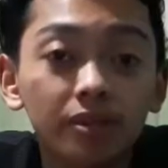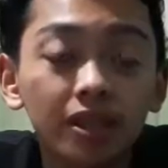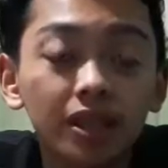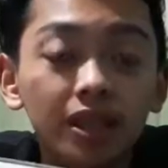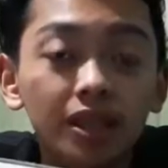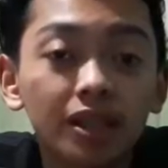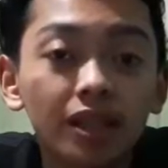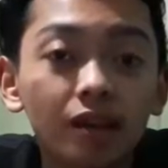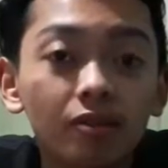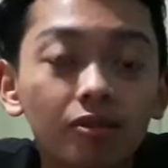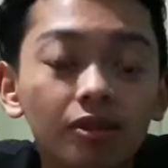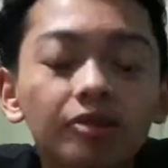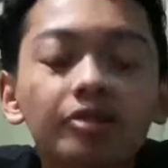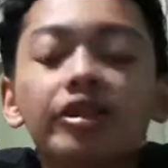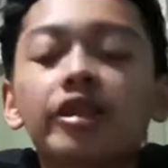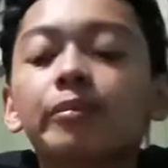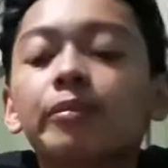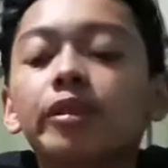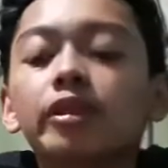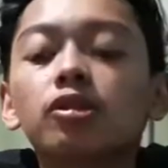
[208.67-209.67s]
6,000
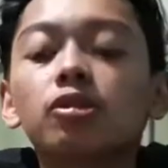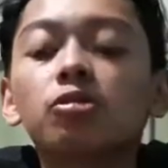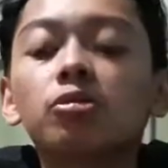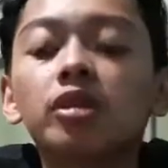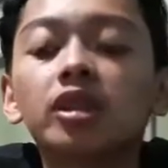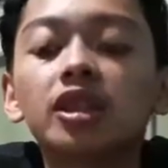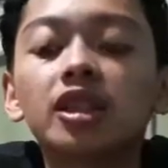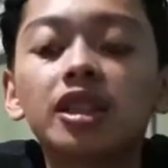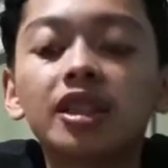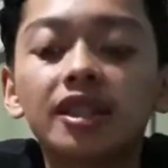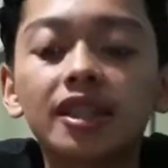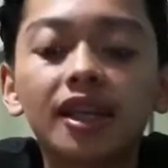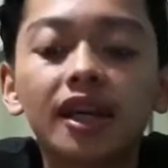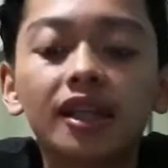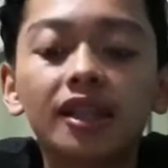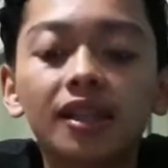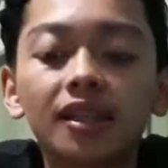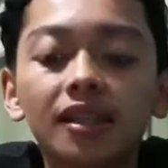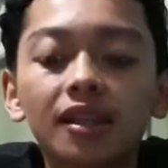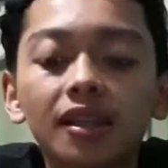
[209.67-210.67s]
Kramer tokens is
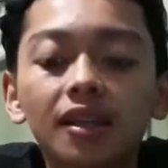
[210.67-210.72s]
that